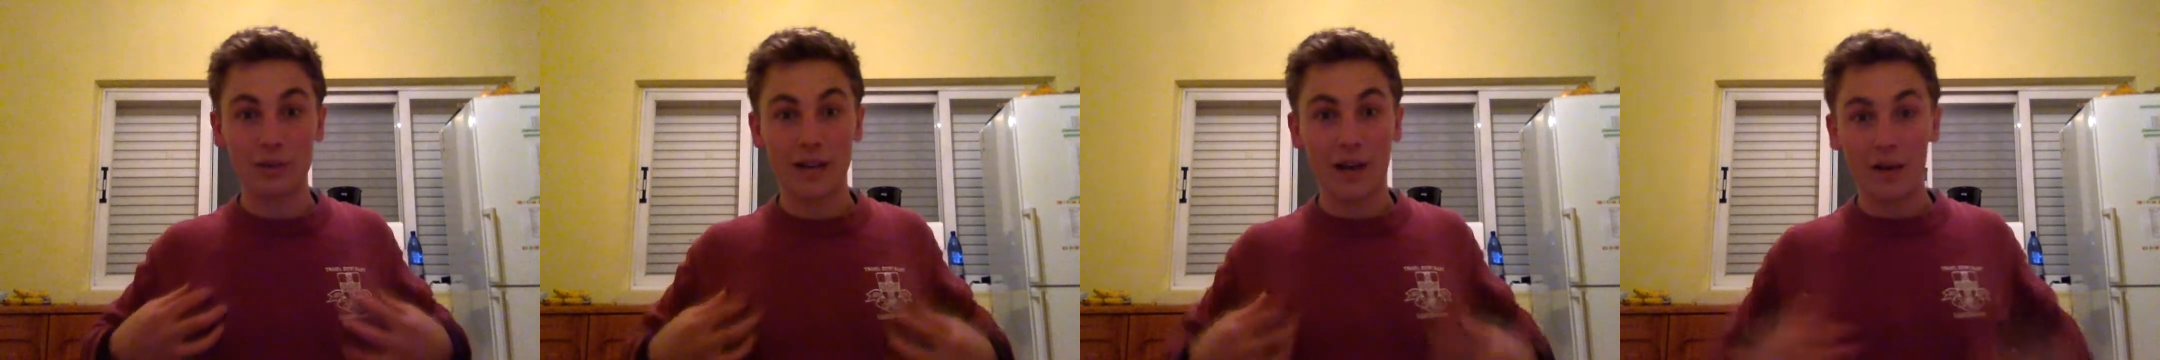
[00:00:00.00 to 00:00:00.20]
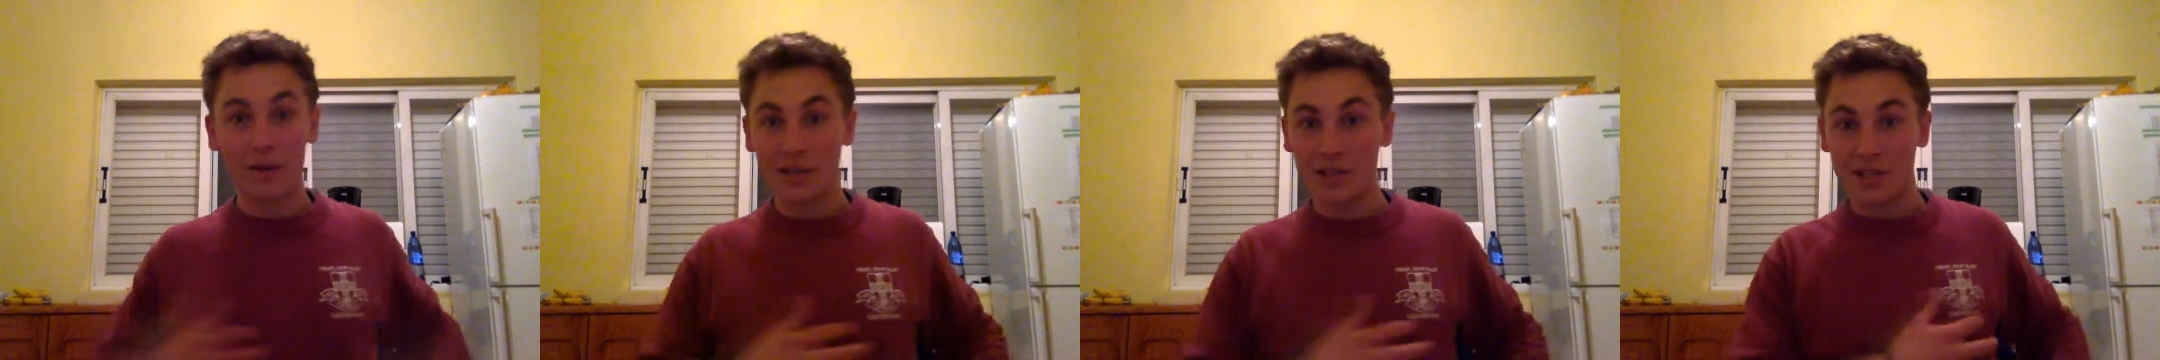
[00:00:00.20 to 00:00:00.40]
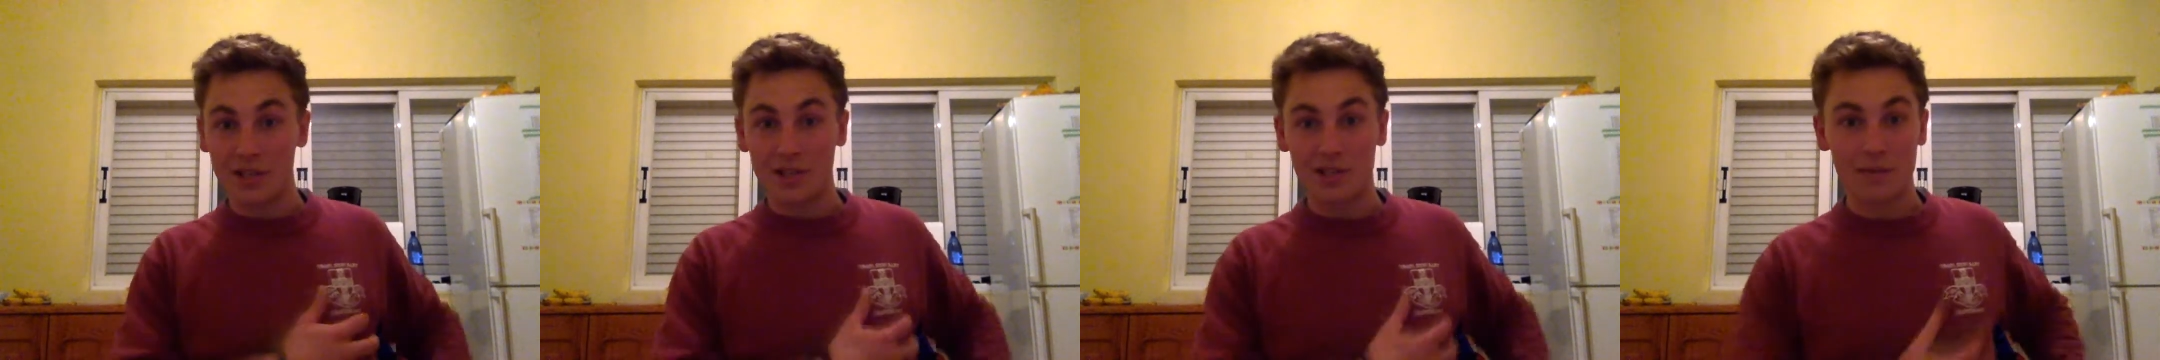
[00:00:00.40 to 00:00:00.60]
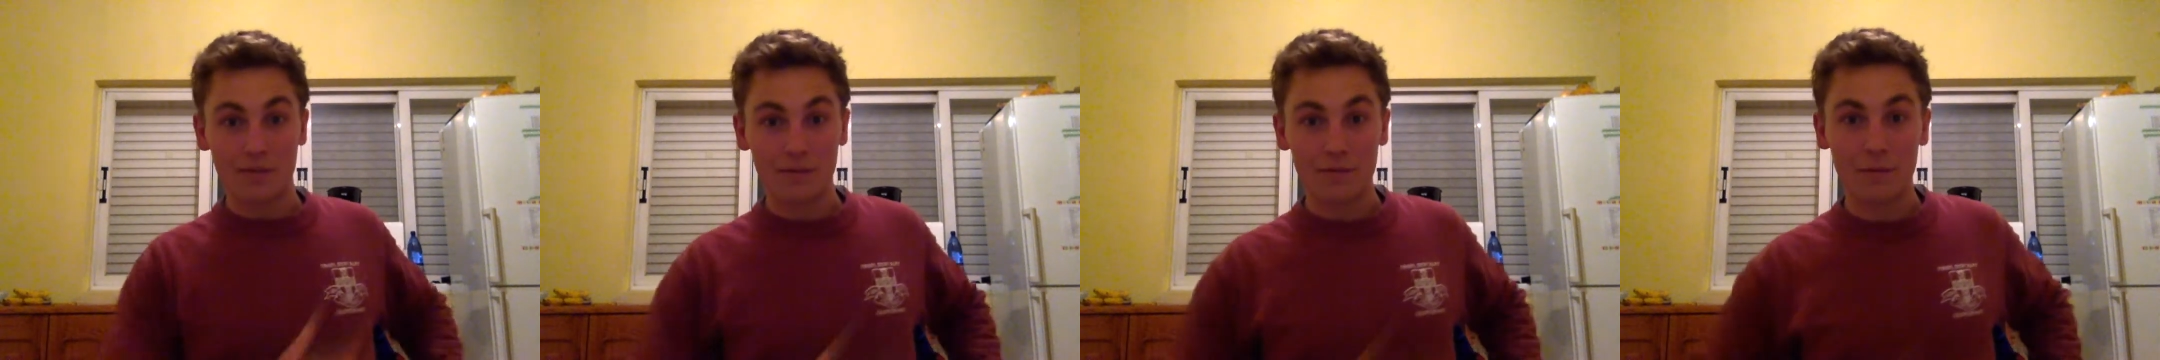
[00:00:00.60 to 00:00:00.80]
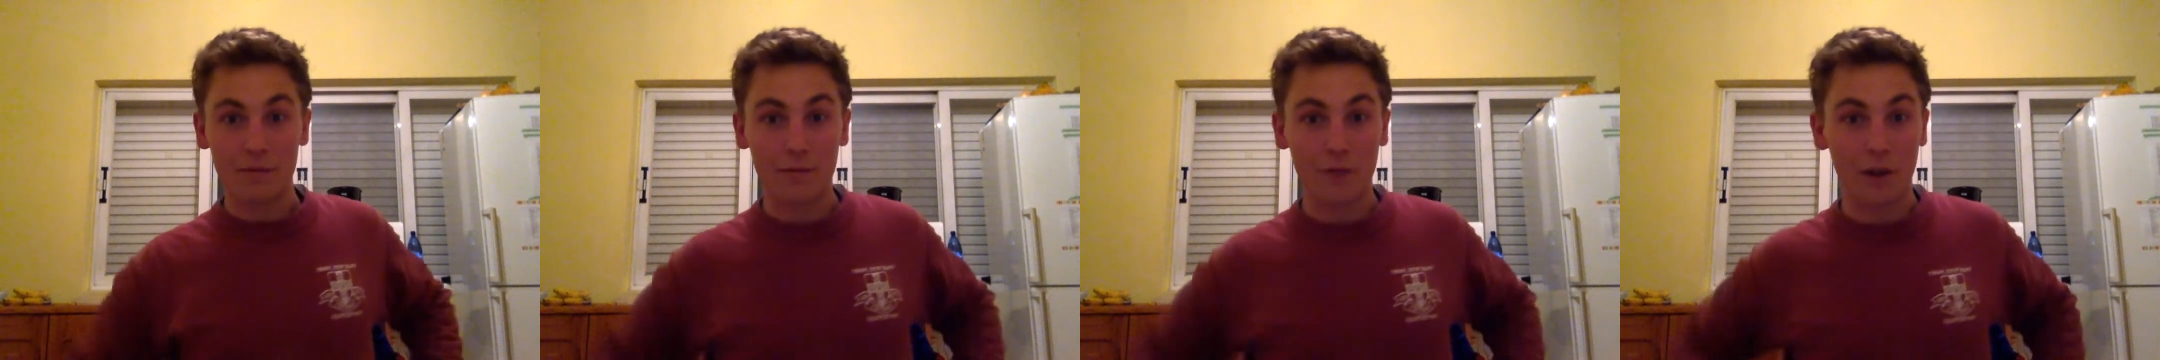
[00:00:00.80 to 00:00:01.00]
down his
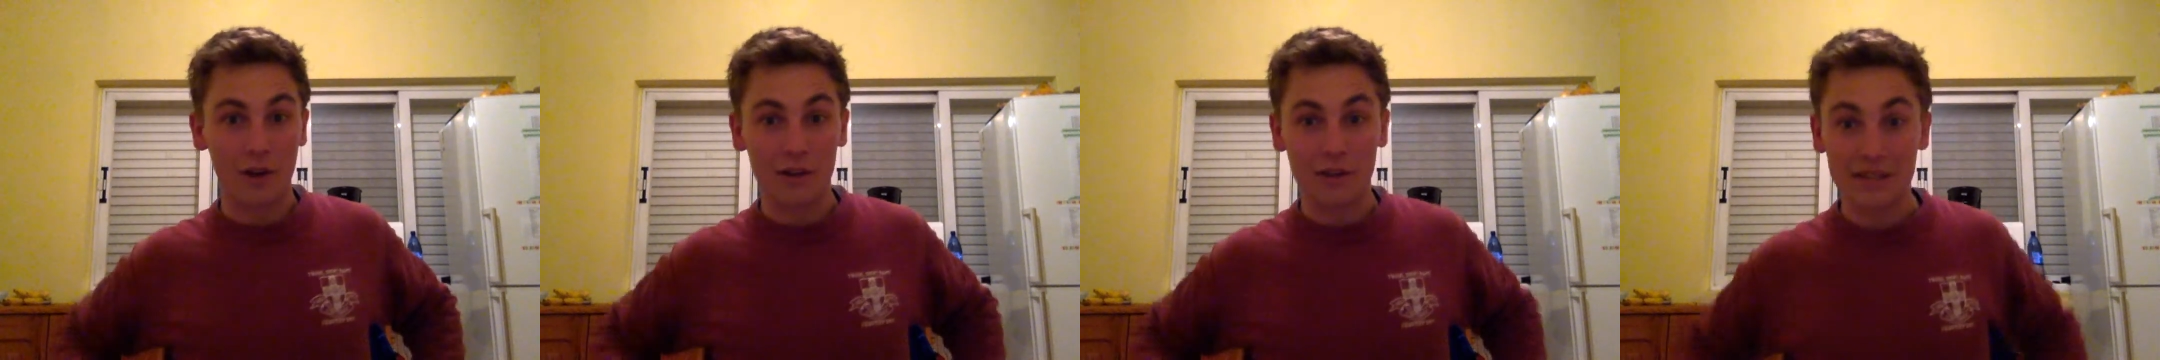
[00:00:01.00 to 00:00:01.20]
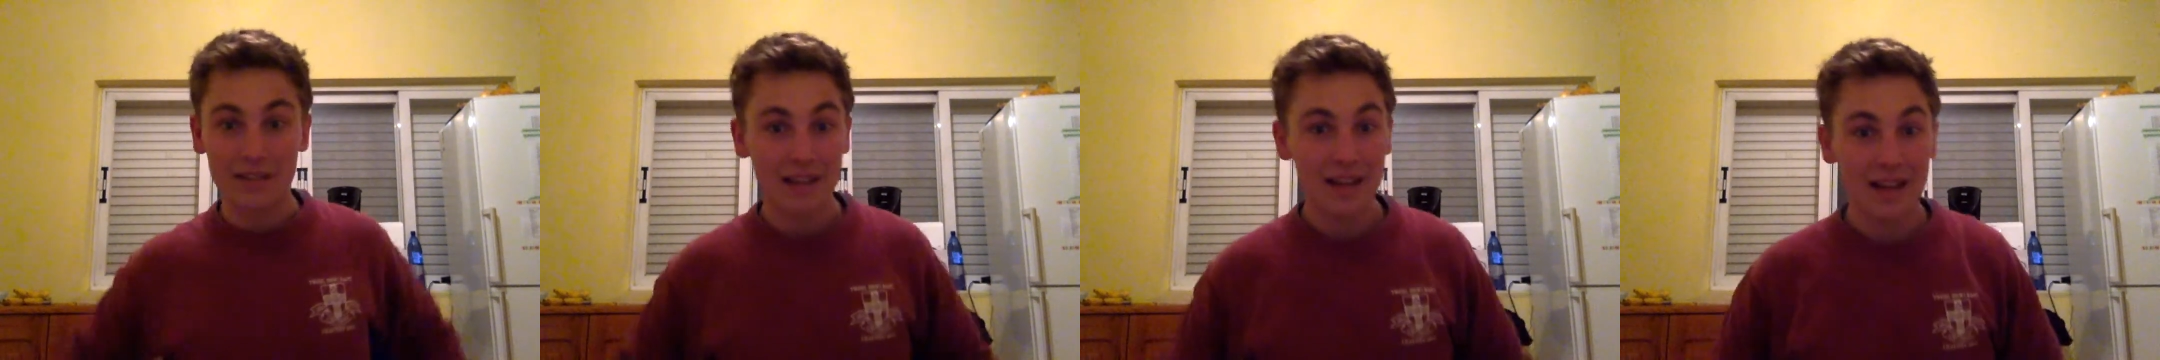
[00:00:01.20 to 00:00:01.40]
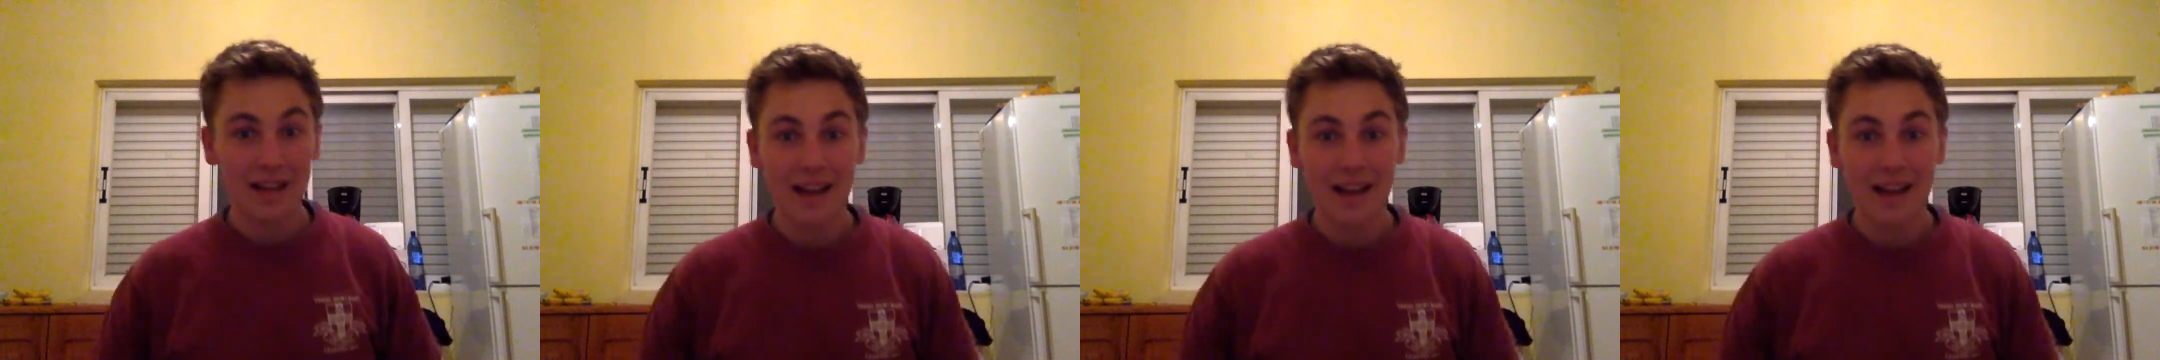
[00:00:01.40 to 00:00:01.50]
front.